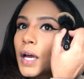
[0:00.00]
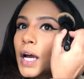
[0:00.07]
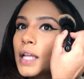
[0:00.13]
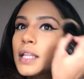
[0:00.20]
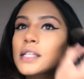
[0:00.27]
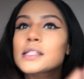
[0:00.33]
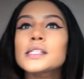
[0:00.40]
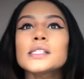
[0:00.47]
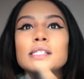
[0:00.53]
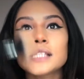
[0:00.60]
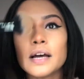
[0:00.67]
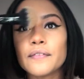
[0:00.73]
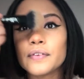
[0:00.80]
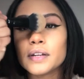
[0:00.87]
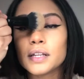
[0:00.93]
And this is
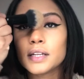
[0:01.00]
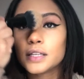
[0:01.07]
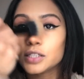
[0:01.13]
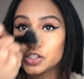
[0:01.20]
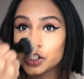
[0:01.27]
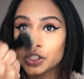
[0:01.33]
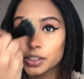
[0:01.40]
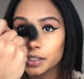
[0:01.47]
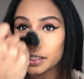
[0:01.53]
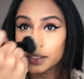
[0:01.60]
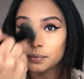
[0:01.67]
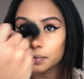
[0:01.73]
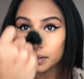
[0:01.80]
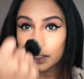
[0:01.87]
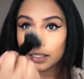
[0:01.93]
definitely
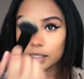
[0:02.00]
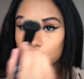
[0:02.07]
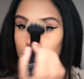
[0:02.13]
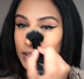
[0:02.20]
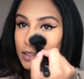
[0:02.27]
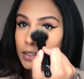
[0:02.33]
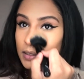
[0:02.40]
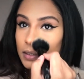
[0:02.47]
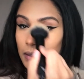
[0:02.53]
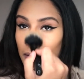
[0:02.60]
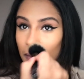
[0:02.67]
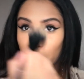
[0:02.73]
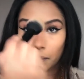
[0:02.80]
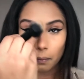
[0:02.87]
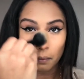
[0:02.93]
sheer because,
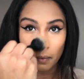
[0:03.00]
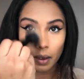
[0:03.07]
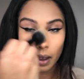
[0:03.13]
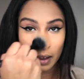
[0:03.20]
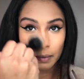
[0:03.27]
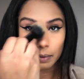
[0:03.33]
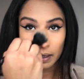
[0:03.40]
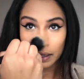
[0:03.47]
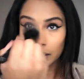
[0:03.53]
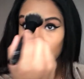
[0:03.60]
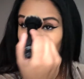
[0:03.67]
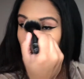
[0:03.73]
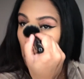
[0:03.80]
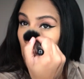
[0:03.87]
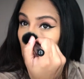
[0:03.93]
I mean,